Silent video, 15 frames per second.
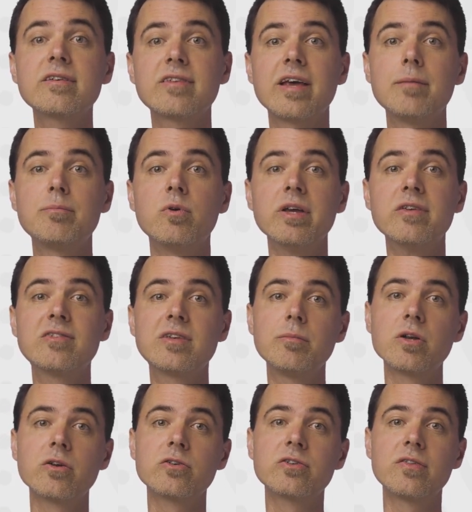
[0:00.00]
example is
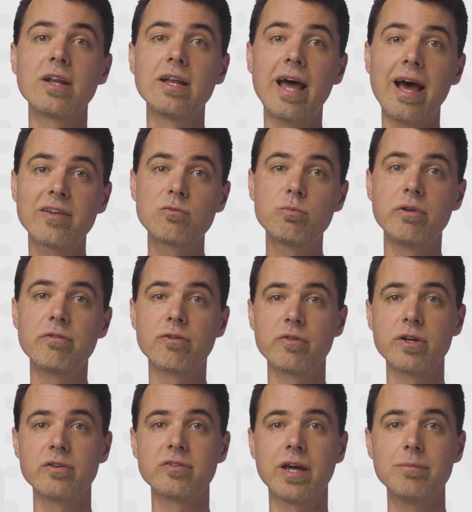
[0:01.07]
similar to the last one for
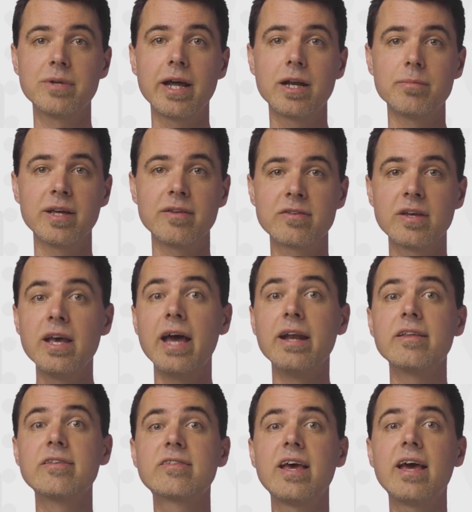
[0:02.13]
real-time database,
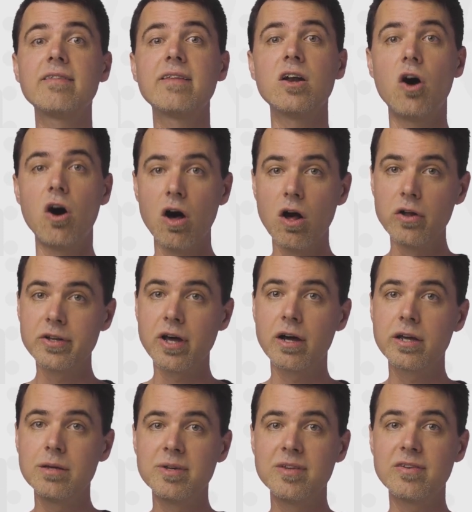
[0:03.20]
and it's saying that all
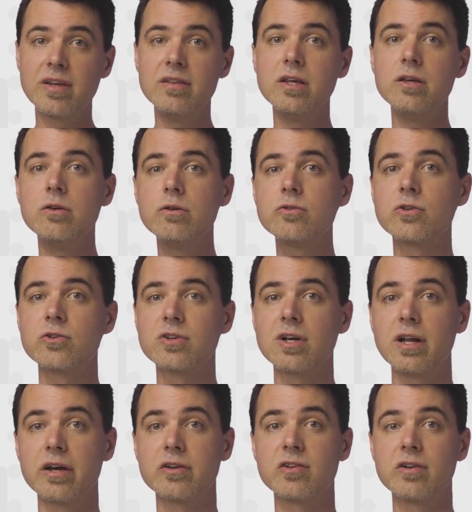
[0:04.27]
documents in the user's
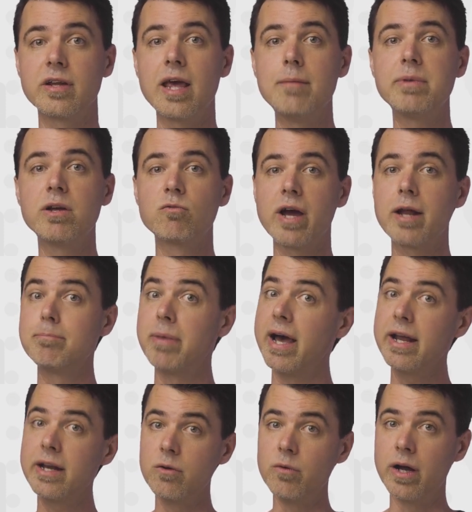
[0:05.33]
collection can be read
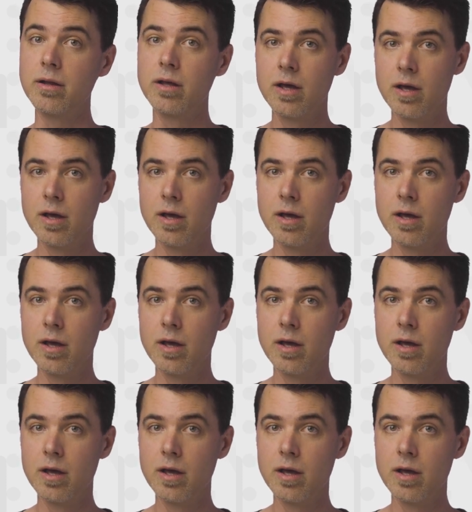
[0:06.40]
by anyone,